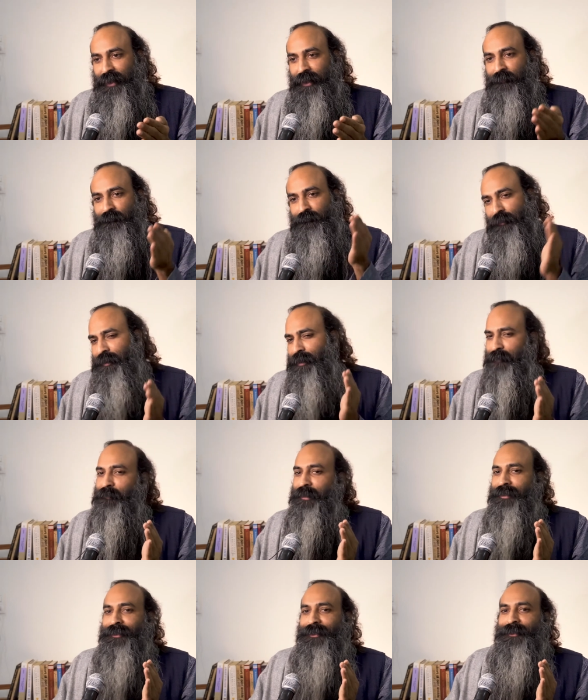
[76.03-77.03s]
I
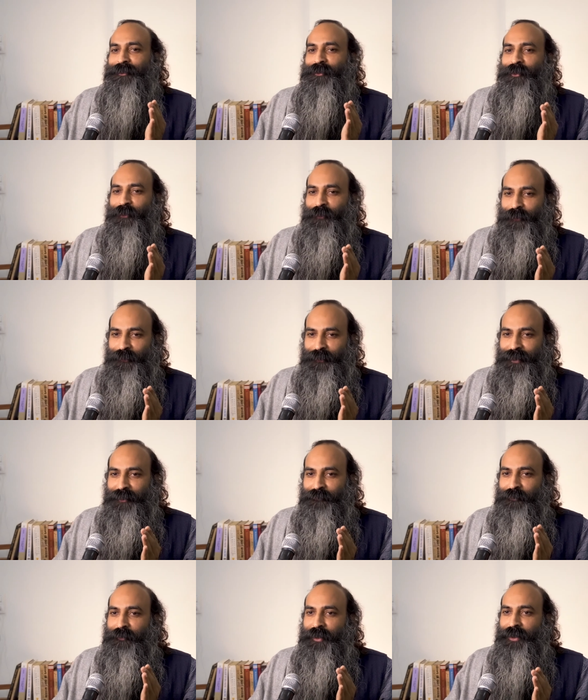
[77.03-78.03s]
fundamentally know
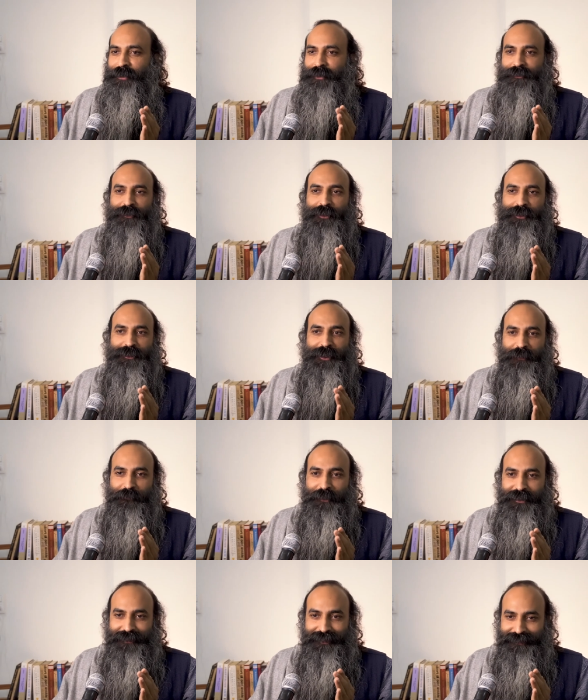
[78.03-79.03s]
that Vivekanandas can
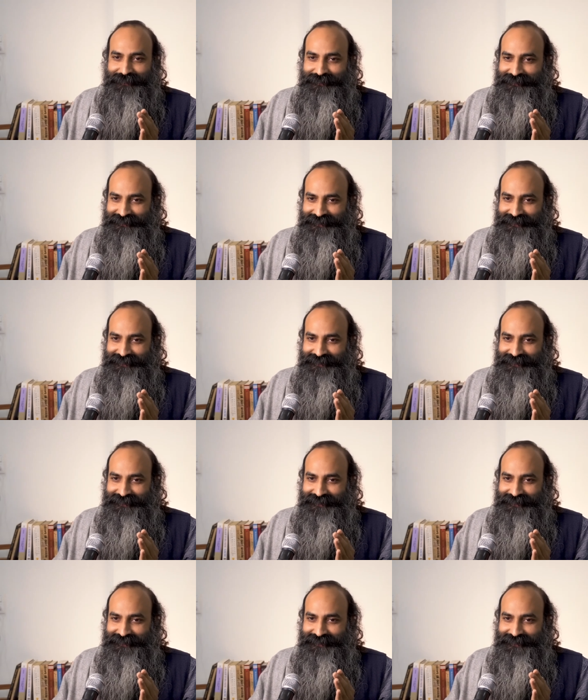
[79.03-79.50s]
be created.